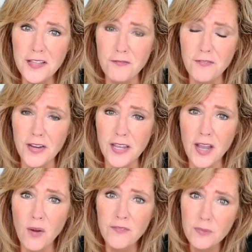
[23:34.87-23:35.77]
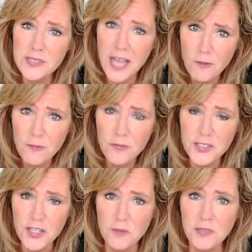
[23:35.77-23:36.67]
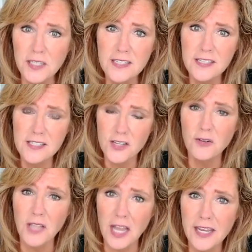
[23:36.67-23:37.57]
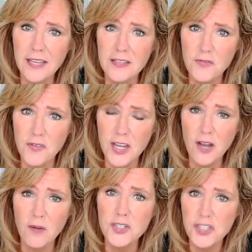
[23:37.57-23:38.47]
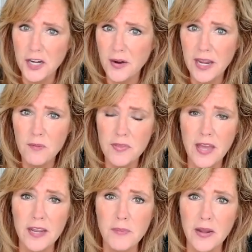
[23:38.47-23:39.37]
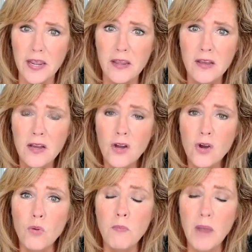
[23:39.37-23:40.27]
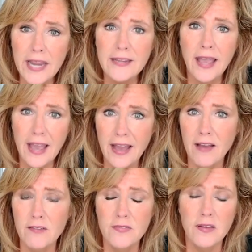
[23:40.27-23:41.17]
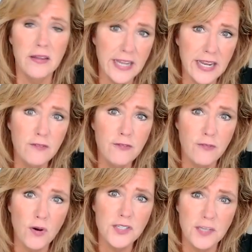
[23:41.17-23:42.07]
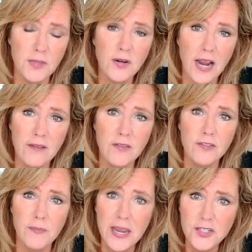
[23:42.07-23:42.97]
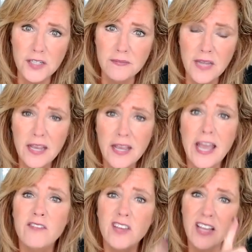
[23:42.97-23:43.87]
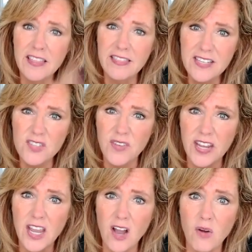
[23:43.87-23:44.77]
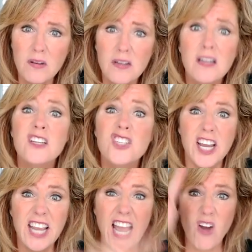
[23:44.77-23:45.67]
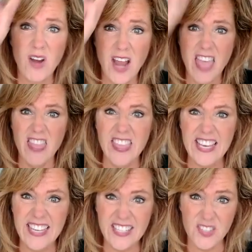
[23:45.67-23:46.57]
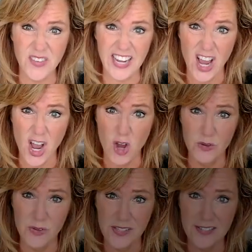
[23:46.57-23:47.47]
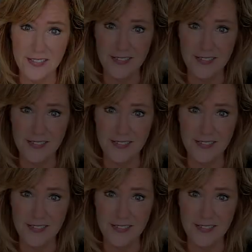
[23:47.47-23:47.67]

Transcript: that video. If it was helpful to you, please consider liking this video and sharing it with anybody who might have a need for similar kind of information. And if you like this video, check out these videos.